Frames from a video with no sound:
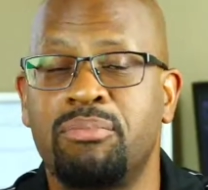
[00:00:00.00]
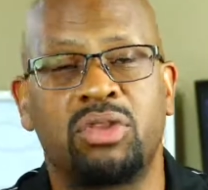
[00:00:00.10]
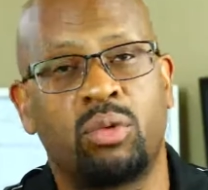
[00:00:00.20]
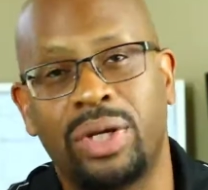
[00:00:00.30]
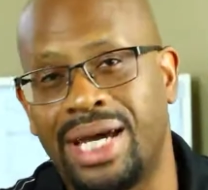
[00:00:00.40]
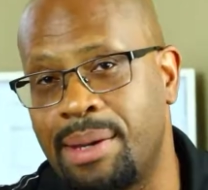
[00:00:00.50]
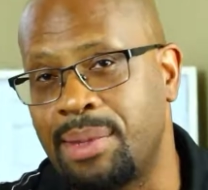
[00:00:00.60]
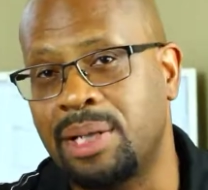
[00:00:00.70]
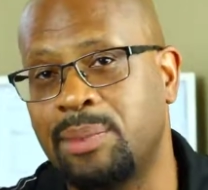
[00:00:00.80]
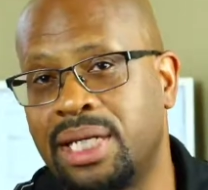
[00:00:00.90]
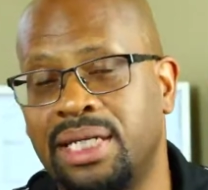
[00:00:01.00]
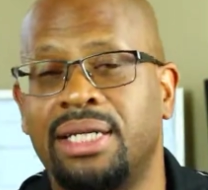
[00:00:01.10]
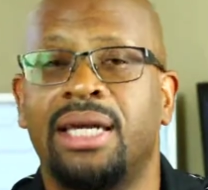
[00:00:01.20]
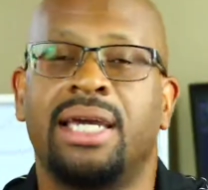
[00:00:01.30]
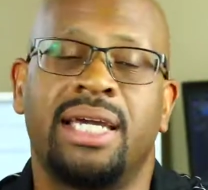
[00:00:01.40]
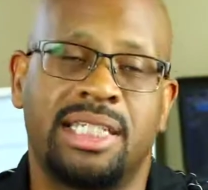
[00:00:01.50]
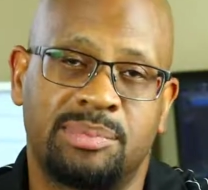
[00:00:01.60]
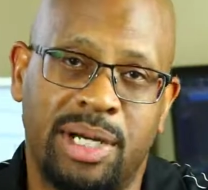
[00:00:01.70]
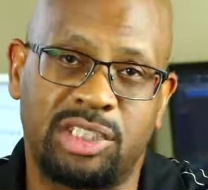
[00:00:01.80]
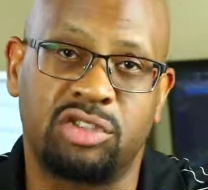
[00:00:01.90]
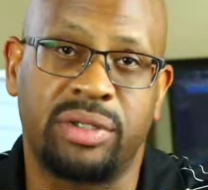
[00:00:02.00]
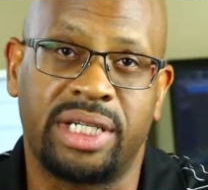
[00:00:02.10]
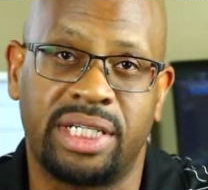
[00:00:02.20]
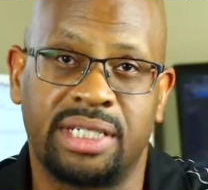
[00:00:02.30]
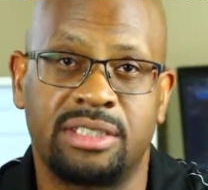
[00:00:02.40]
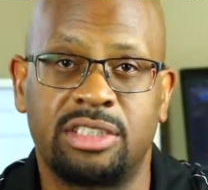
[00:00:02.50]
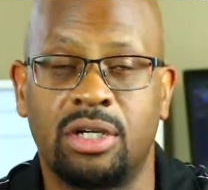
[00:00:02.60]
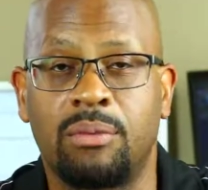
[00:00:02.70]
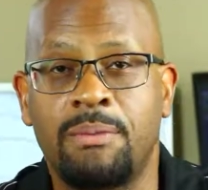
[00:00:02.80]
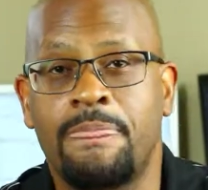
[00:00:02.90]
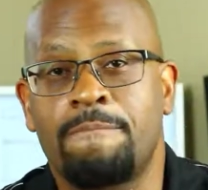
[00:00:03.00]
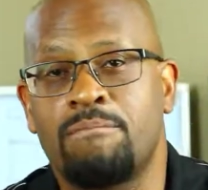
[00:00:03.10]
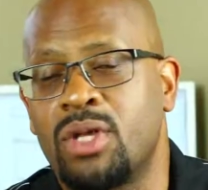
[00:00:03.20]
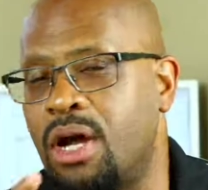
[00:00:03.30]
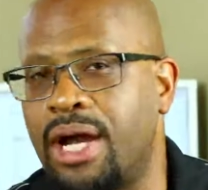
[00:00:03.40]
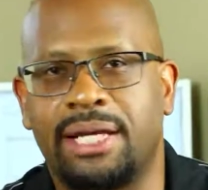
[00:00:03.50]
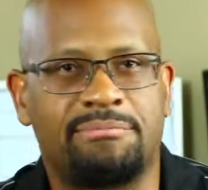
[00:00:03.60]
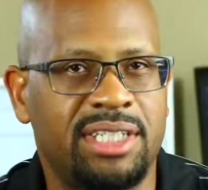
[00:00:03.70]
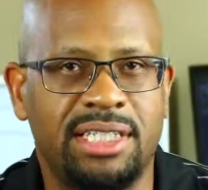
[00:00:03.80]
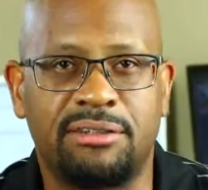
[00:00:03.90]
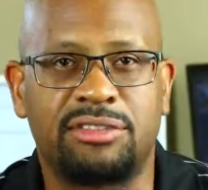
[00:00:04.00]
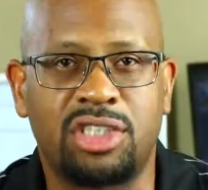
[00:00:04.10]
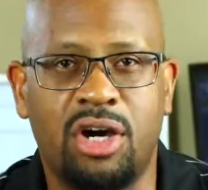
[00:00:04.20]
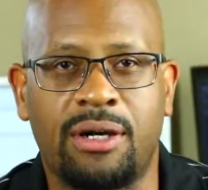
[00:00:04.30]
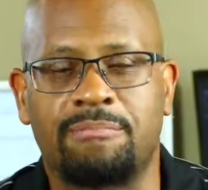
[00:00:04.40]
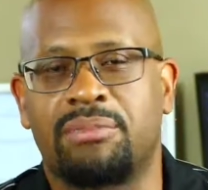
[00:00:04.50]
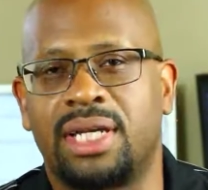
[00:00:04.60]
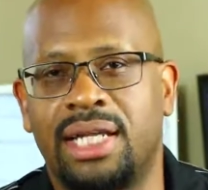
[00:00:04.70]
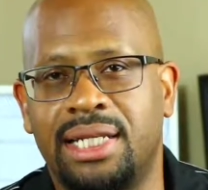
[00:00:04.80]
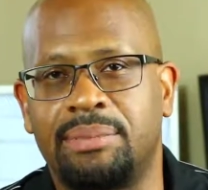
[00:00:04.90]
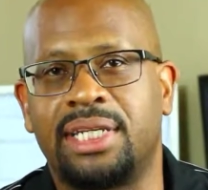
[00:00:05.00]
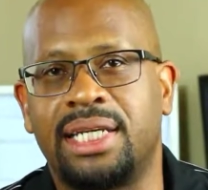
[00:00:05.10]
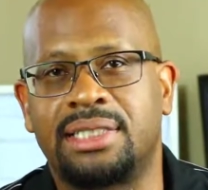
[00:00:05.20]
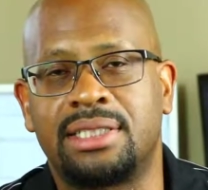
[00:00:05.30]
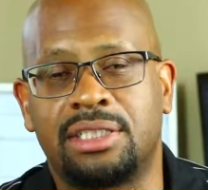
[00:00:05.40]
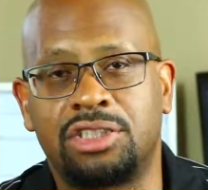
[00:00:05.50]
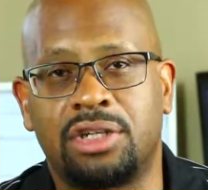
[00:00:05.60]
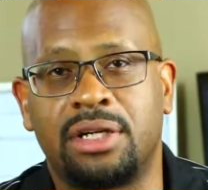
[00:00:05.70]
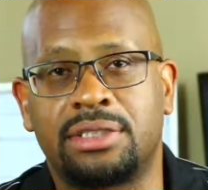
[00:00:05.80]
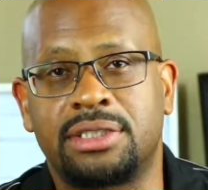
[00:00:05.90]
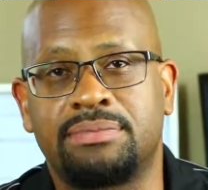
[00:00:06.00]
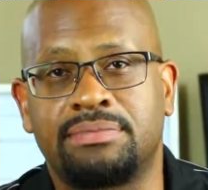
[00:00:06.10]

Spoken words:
The way I make money is by trading. So, all right, enough talk. Let me get to the charts.